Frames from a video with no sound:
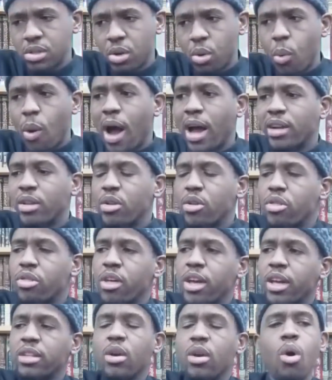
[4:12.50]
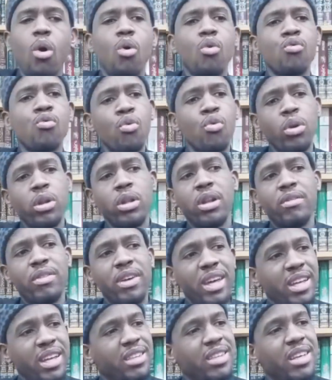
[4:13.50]
why do you think the whole ruling of
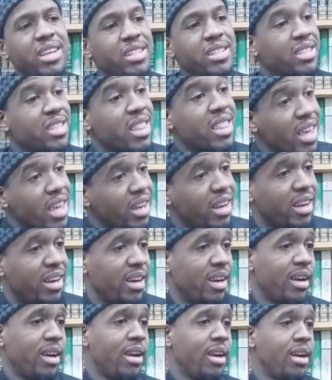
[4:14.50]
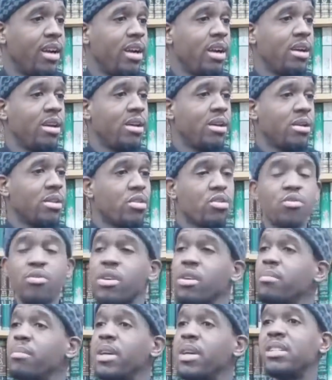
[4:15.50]
iddah is there?
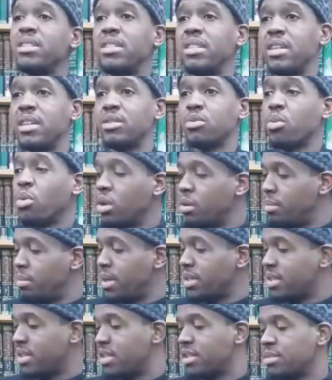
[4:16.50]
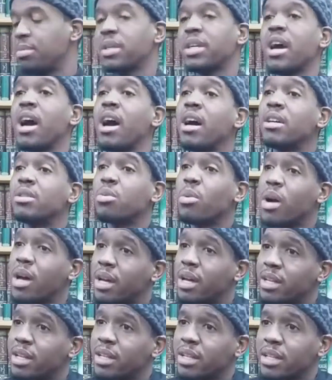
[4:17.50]
Three menses, one menses, because
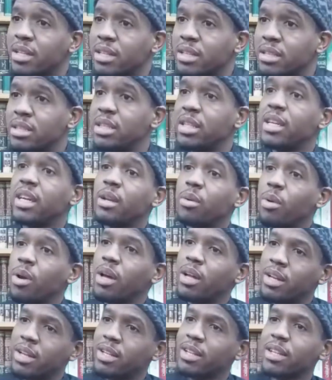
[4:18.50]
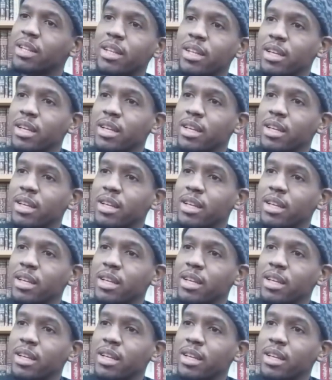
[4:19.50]
what? She can what?